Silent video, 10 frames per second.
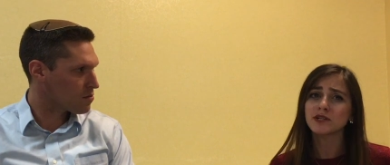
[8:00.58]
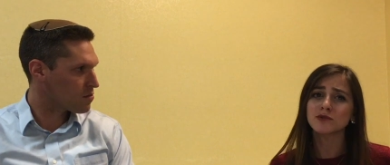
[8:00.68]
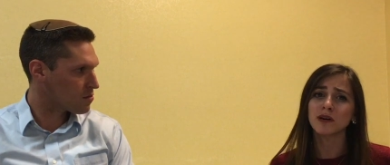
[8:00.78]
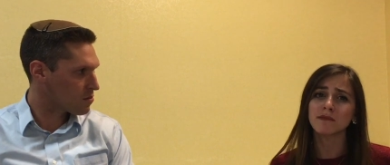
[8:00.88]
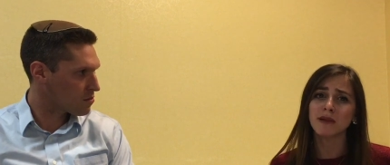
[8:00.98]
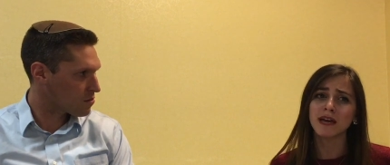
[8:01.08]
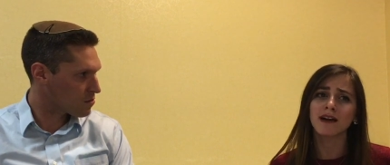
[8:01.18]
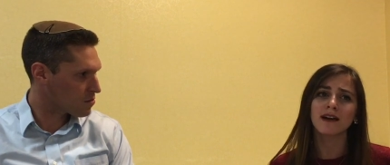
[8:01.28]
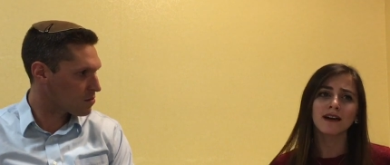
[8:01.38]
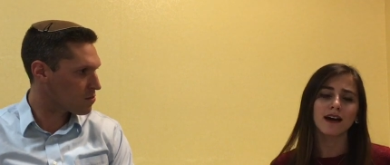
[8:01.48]
Speaker 1: we just want to
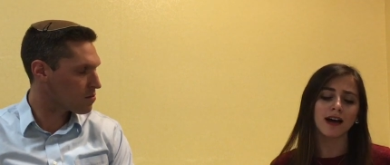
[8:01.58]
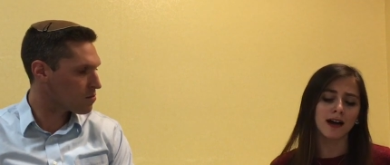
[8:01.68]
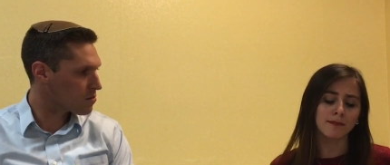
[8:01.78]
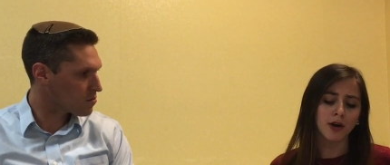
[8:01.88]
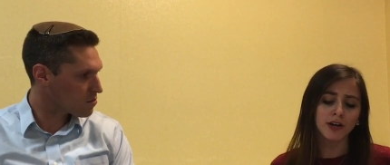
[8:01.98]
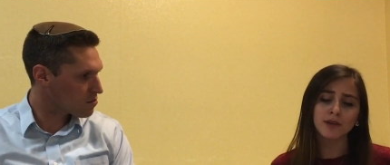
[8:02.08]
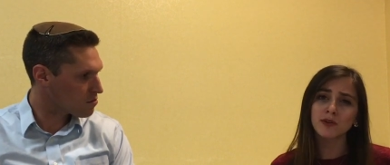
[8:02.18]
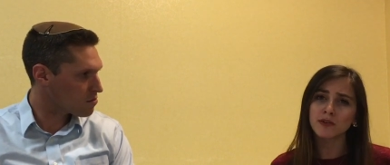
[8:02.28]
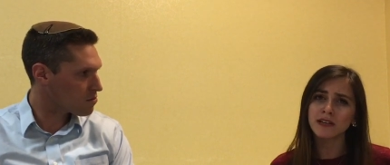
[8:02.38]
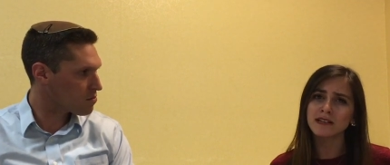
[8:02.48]
make um, our
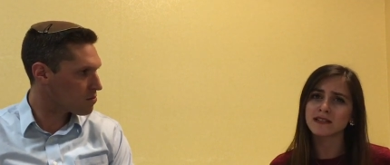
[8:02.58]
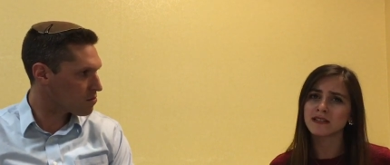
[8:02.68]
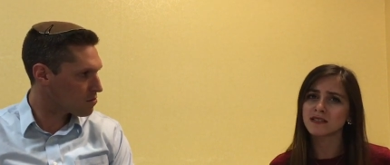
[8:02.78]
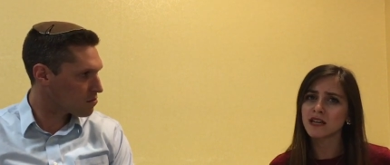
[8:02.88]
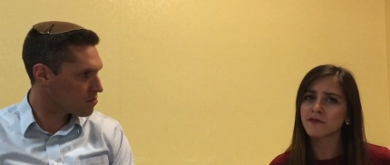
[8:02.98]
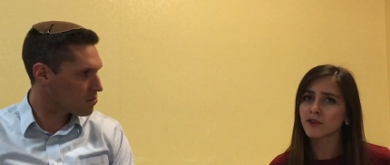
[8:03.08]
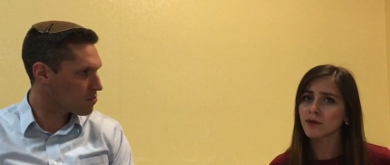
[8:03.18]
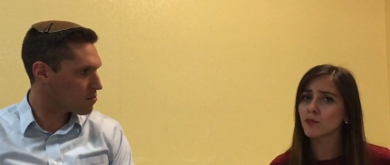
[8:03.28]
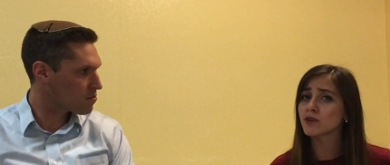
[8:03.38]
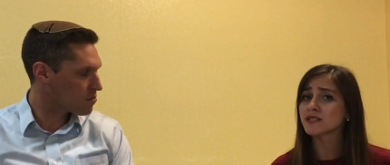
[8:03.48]
communities a
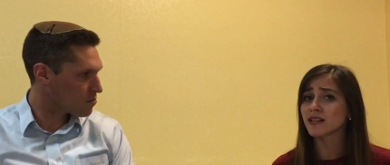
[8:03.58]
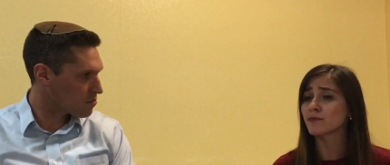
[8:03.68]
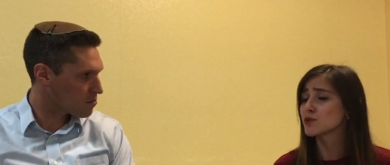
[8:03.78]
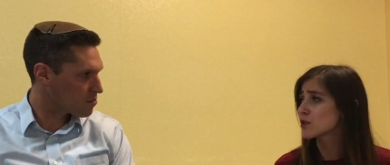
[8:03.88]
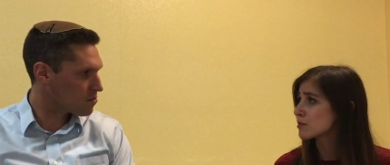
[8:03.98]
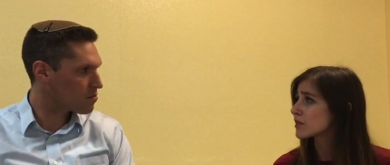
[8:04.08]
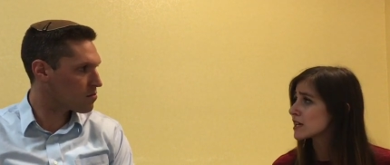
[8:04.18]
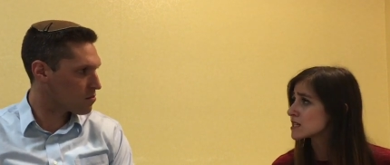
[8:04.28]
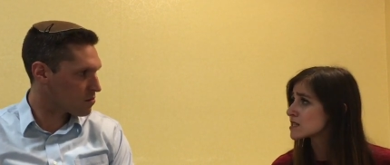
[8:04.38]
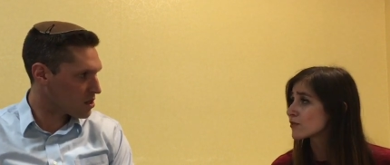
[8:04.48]
safer more celebratory
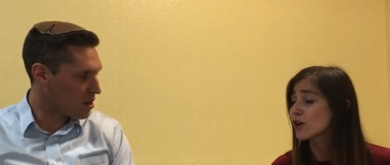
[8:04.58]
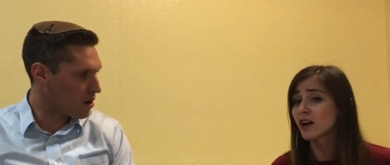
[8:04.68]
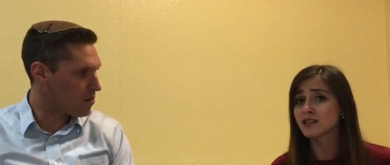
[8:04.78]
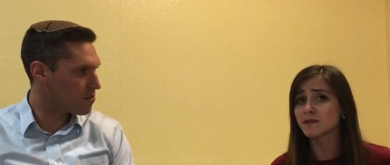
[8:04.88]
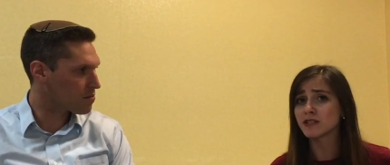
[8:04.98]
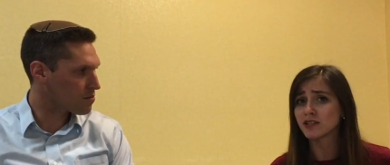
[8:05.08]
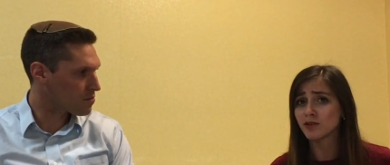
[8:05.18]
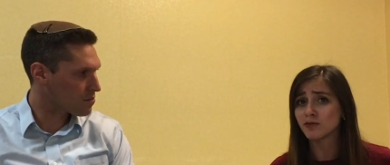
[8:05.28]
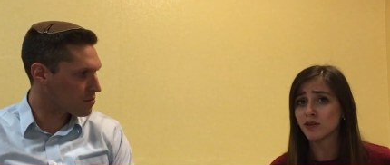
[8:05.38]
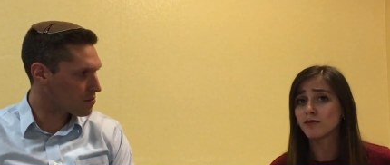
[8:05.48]
place for
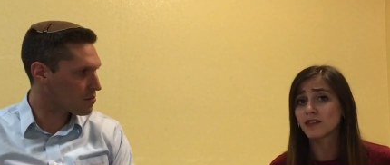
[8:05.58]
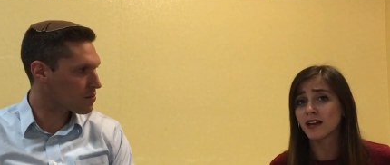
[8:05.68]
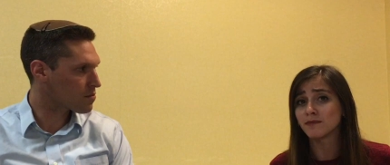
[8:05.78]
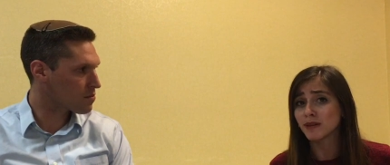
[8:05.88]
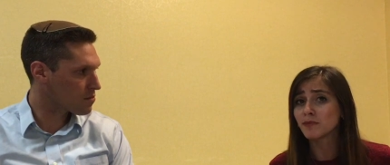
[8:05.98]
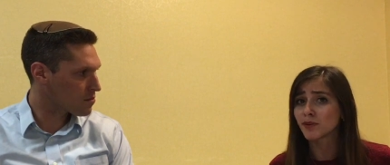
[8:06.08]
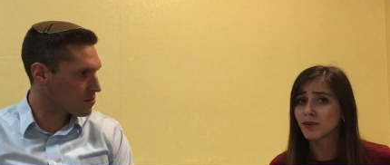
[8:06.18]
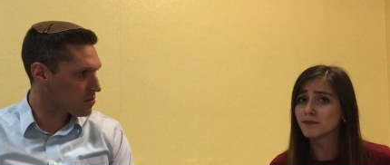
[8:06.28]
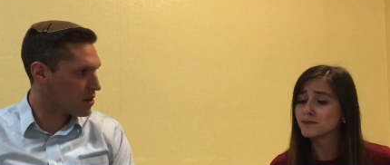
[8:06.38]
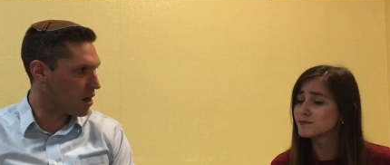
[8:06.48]
lgbtq youth and
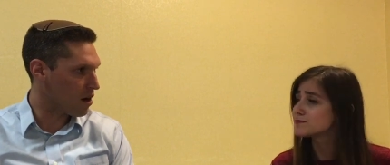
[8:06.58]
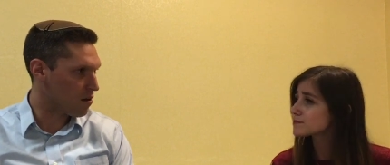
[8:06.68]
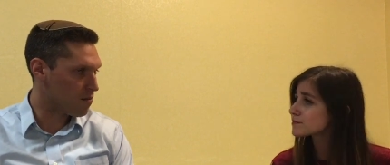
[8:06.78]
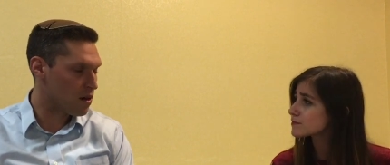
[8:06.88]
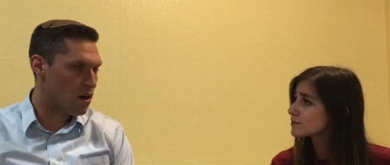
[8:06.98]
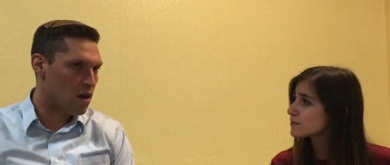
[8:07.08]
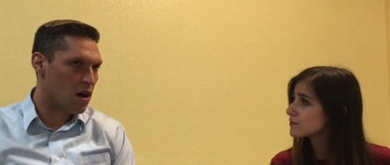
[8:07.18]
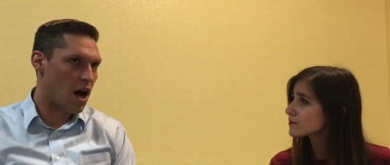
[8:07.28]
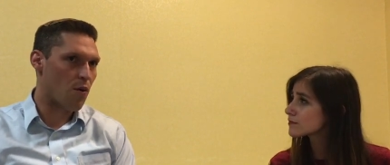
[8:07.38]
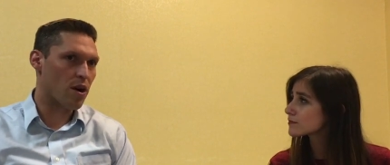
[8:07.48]
people
Speaker 2: yeah
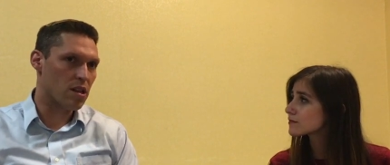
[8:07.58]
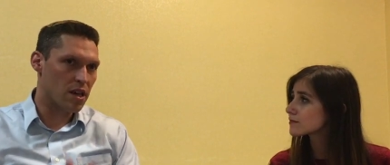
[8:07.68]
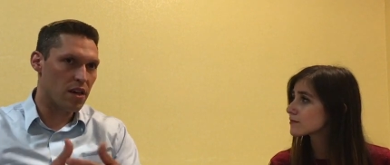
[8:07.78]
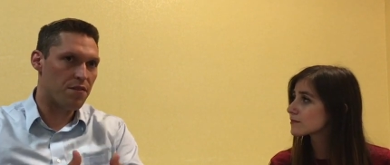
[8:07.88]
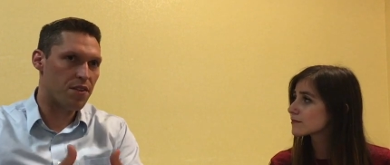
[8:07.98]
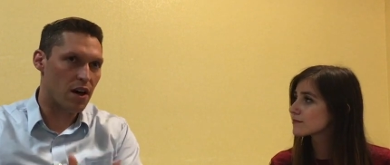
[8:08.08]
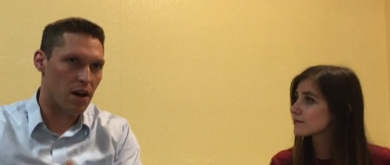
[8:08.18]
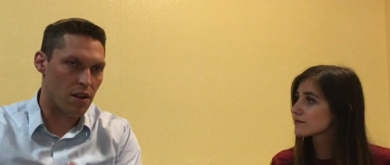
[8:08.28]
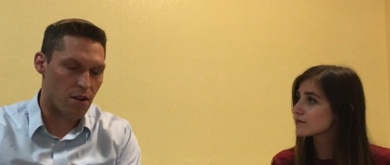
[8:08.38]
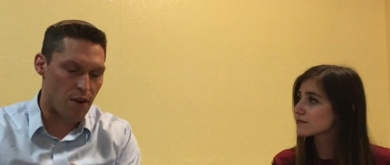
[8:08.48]
i want to leave
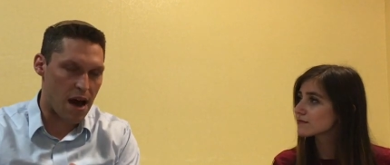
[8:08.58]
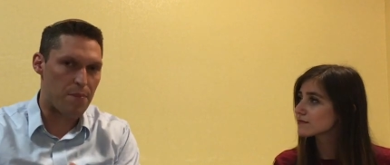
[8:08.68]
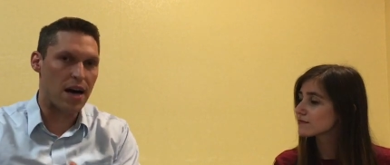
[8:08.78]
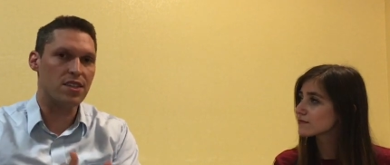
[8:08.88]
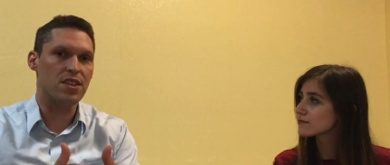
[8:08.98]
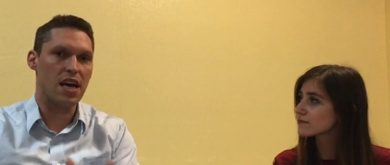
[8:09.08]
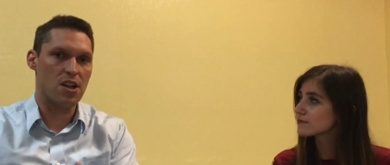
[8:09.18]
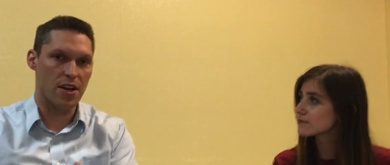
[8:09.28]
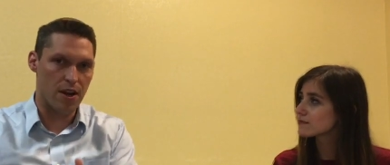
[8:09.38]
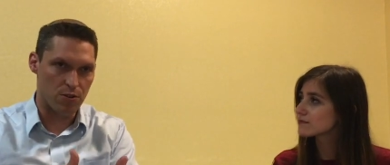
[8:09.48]
the, the rabbis the
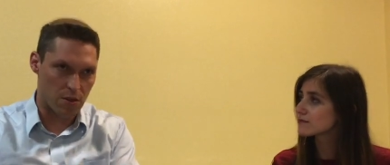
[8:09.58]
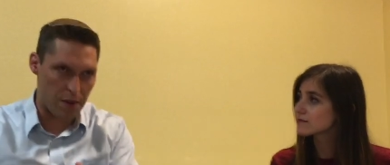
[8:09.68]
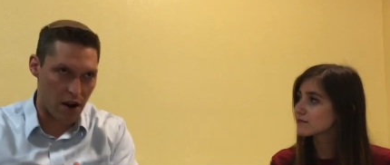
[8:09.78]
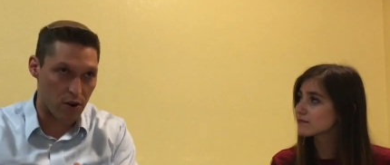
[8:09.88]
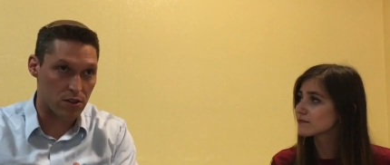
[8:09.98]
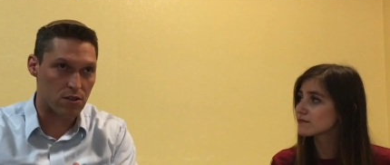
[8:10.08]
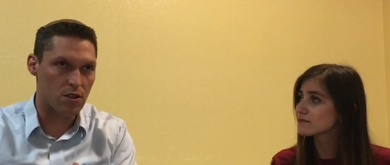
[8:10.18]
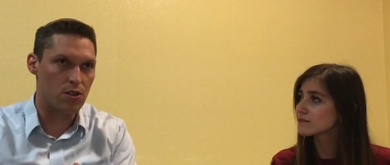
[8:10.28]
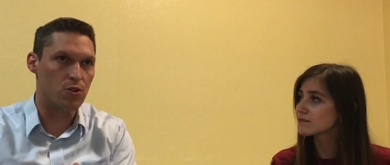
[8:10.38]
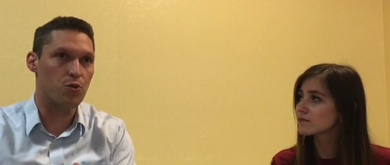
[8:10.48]
educators the parents the
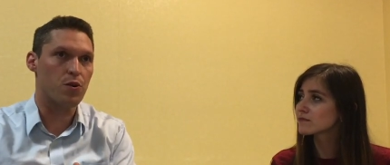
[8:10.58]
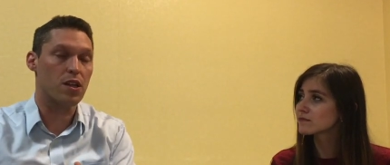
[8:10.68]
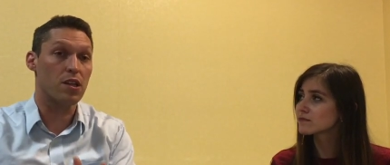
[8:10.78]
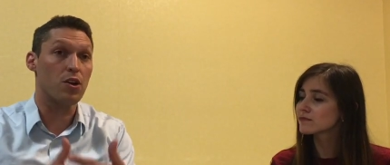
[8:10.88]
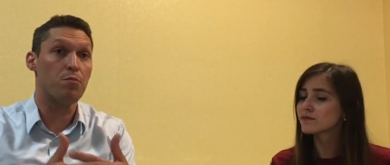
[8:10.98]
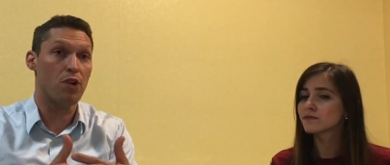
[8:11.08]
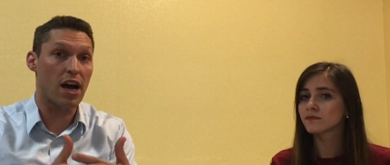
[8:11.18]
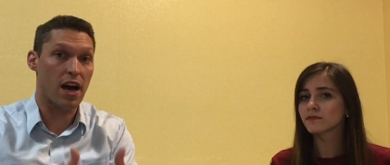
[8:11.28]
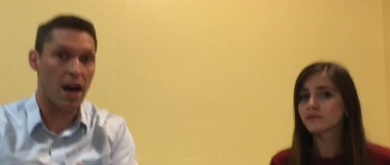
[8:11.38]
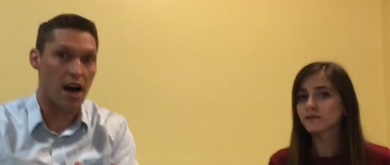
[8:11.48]
youth with a little
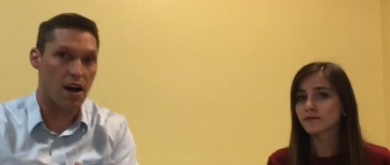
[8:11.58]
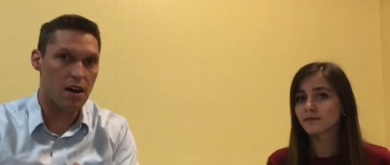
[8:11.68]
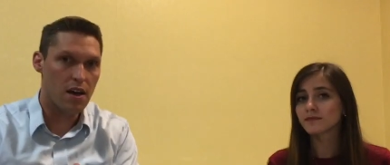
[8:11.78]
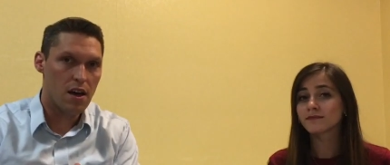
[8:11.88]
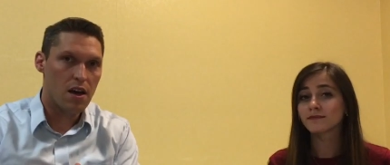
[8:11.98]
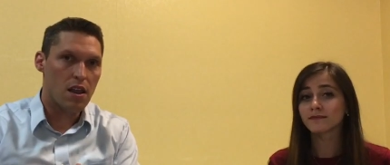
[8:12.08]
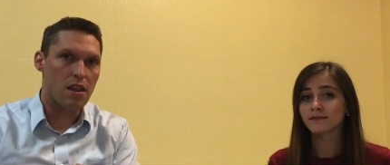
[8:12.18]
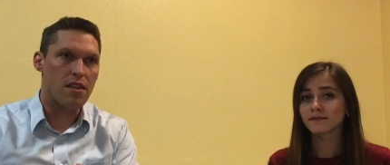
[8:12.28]
bracha mm-hmm.